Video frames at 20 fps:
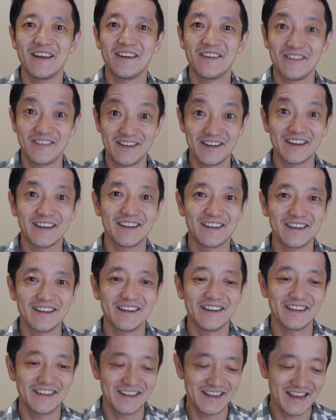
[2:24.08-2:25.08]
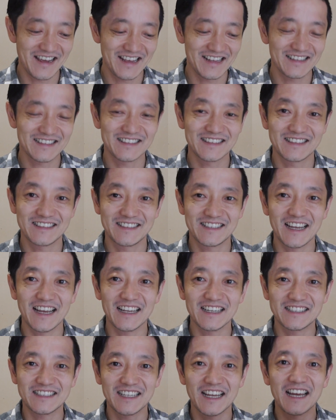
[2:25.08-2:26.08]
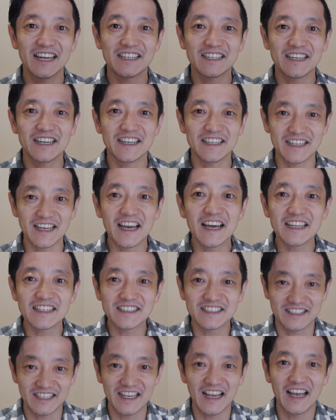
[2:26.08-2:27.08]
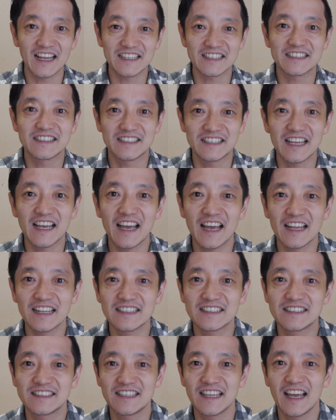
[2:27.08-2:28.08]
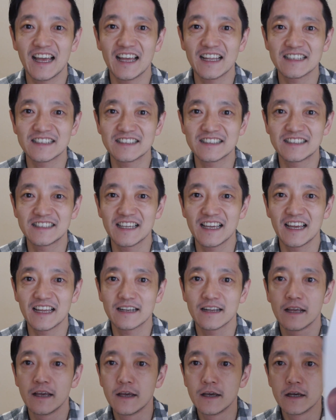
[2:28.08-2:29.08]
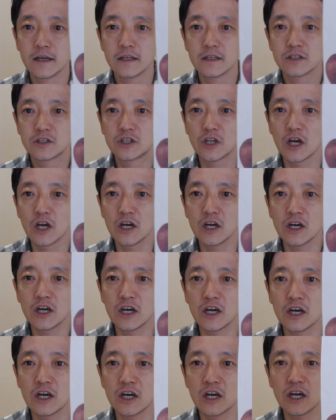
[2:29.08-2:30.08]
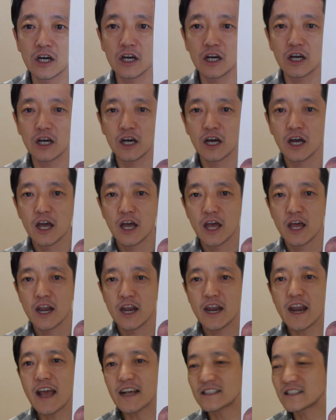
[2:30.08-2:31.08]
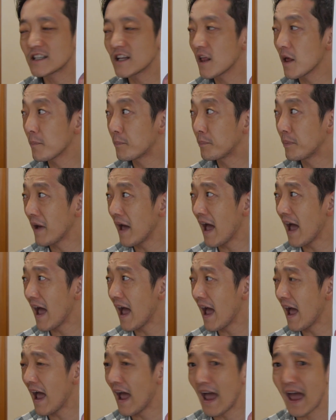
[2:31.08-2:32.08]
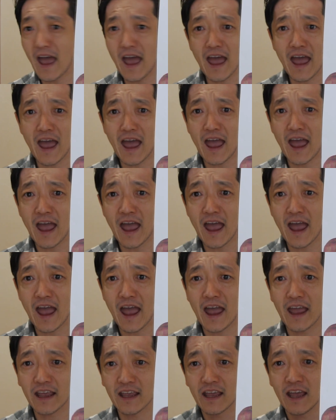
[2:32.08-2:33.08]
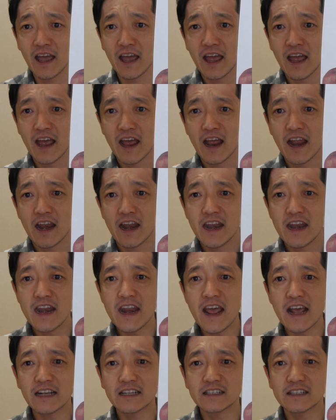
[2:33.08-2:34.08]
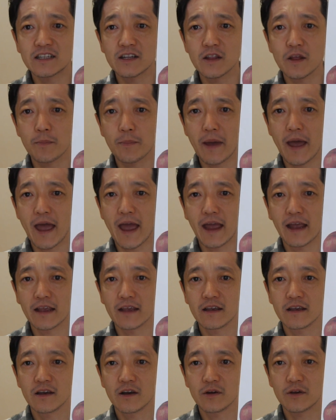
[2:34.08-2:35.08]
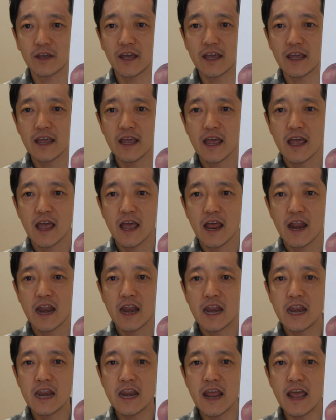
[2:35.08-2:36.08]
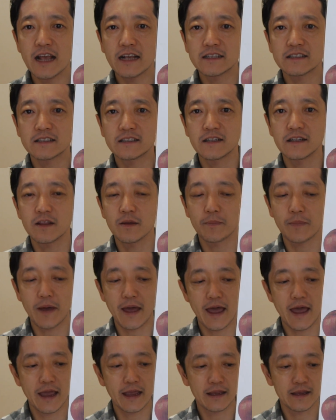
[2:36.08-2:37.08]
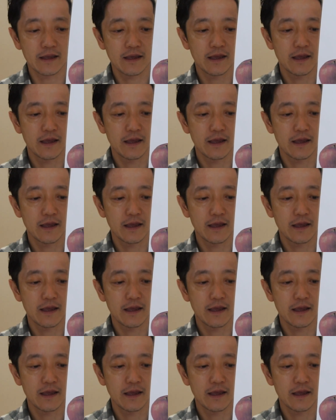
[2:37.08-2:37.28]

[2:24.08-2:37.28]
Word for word: Very good. Yes. Dun dun dun dun dun dun dun. dun next to the bag, next to the bag, okay? Next to the bag,